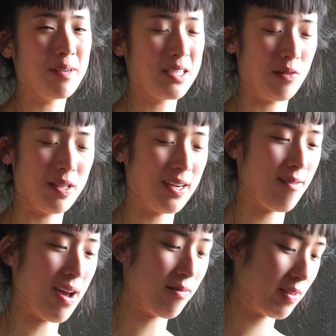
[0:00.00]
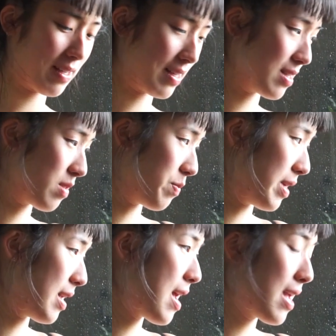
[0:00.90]
ass one that I've had for years.
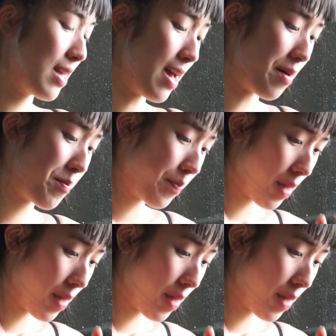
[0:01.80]
But yeah,